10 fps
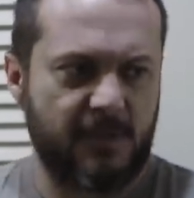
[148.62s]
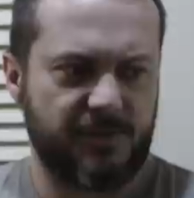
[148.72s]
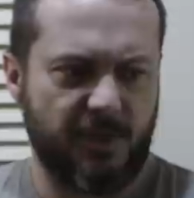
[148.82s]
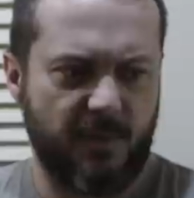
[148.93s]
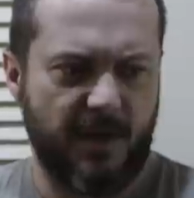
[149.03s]

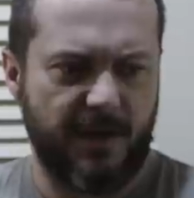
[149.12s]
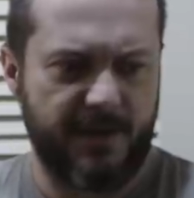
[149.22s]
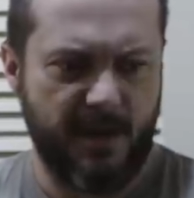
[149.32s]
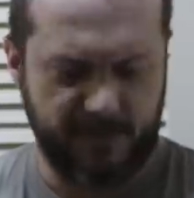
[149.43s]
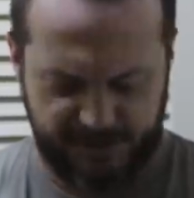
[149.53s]

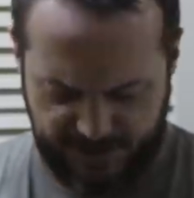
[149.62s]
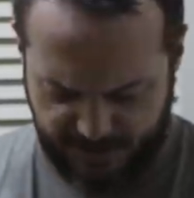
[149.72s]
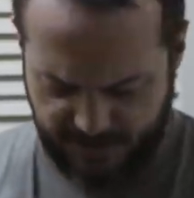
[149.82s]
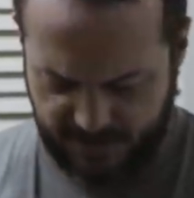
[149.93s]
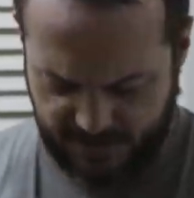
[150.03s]
So number
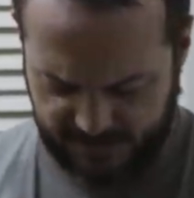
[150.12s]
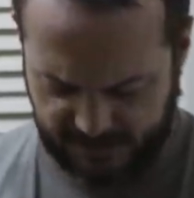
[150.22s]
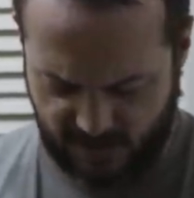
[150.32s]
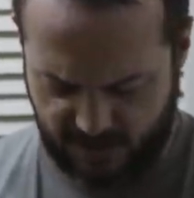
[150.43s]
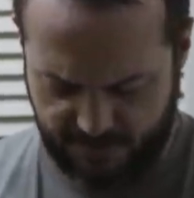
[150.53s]
2,
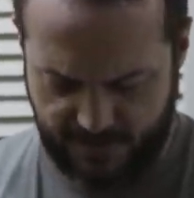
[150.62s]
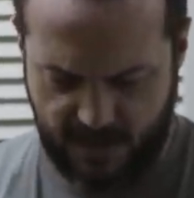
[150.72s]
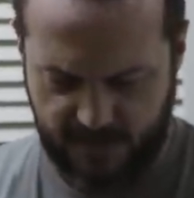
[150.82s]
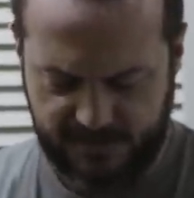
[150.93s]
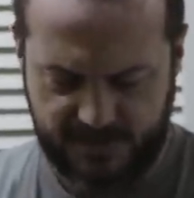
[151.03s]
let's talk
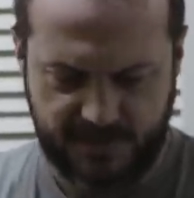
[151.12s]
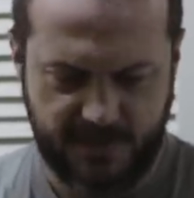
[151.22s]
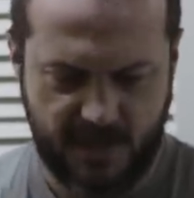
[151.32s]
about,